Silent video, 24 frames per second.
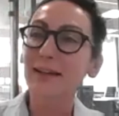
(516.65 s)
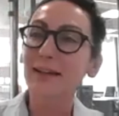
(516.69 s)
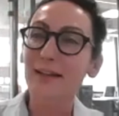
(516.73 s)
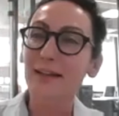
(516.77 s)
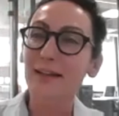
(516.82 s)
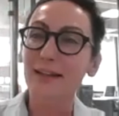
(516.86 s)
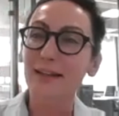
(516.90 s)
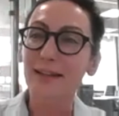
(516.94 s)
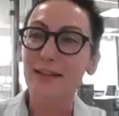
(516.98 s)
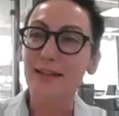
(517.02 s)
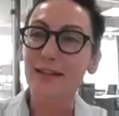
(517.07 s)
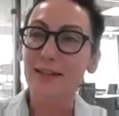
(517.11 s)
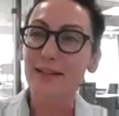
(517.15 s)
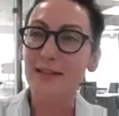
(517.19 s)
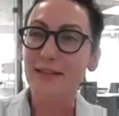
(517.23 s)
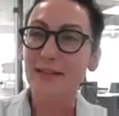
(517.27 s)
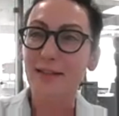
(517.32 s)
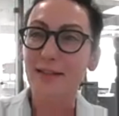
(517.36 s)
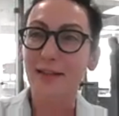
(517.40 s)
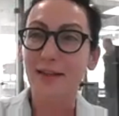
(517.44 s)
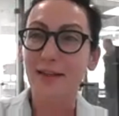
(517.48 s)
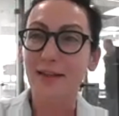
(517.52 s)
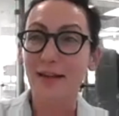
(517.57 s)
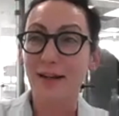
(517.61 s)
is
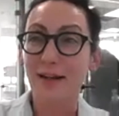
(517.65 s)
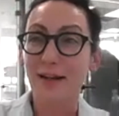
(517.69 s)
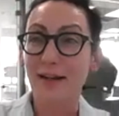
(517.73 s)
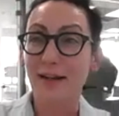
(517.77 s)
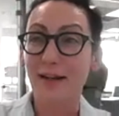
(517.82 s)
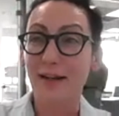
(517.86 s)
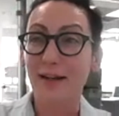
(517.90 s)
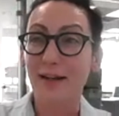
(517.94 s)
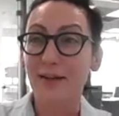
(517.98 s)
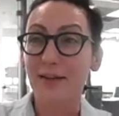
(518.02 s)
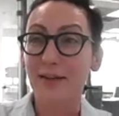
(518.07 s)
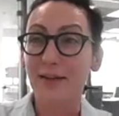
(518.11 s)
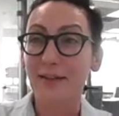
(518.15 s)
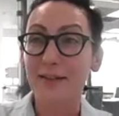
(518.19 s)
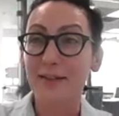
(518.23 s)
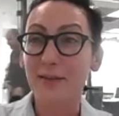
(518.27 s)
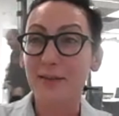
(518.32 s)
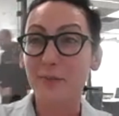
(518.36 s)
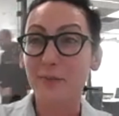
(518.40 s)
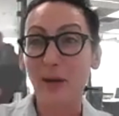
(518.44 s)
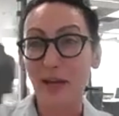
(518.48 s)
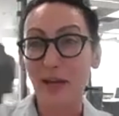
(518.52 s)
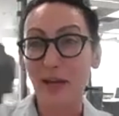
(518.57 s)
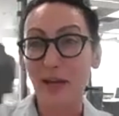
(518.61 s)
a
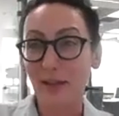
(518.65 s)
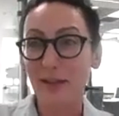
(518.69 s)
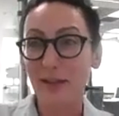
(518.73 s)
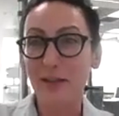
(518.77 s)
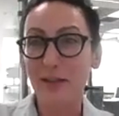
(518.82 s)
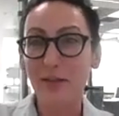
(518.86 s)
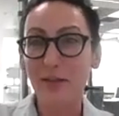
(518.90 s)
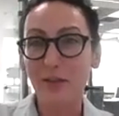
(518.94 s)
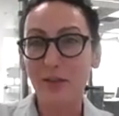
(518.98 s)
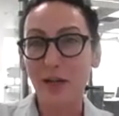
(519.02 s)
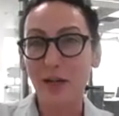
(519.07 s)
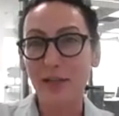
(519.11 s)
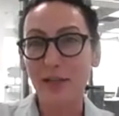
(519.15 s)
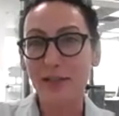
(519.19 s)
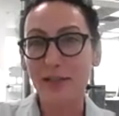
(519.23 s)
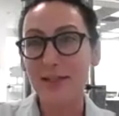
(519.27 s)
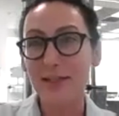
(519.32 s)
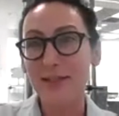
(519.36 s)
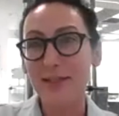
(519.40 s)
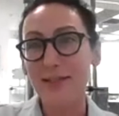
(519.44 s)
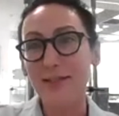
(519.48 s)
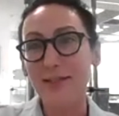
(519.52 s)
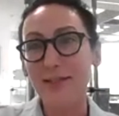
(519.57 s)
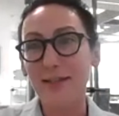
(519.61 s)
banking
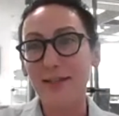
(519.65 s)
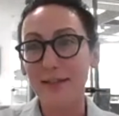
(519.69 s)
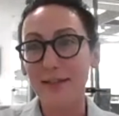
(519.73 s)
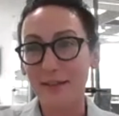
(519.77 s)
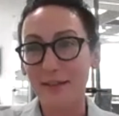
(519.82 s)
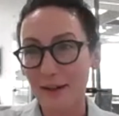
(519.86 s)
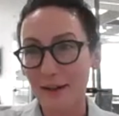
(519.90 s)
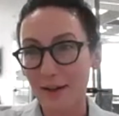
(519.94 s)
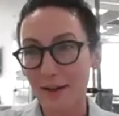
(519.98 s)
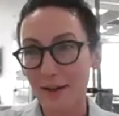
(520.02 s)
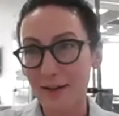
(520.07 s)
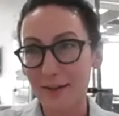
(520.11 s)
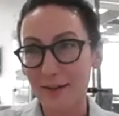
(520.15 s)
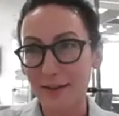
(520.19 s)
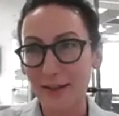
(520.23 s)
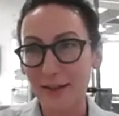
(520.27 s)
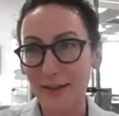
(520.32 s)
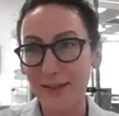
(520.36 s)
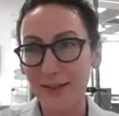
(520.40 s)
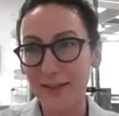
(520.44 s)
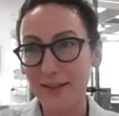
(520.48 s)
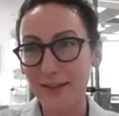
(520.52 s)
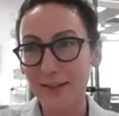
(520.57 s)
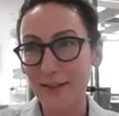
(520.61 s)
crisis and a hard
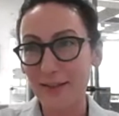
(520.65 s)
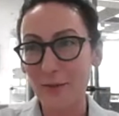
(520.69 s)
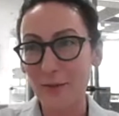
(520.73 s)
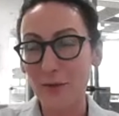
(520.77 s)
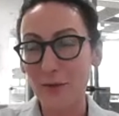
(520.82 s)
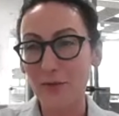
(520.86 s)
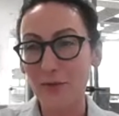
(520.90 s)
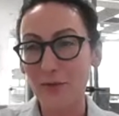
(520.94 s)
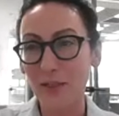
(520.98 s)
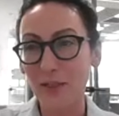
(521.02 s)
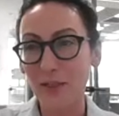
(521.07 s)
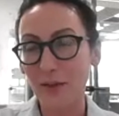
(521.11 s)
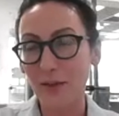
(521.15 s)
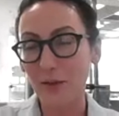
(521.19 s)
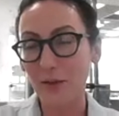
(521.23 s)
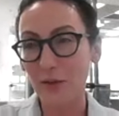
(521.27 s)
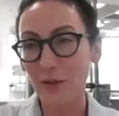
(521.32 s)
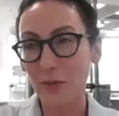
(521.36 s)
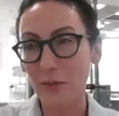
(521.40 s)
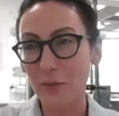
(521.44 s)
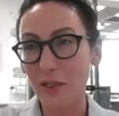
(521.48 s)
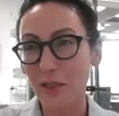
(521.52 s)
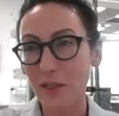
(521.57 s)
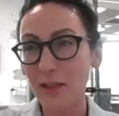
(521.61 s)
landing of the
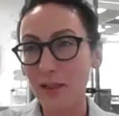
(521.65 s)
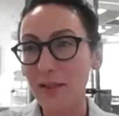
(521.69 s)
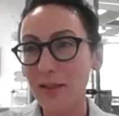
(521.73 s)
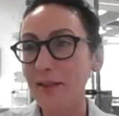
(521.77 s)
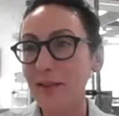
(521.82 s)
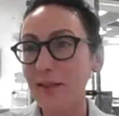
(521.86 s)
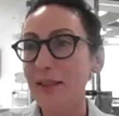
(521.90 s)
economy.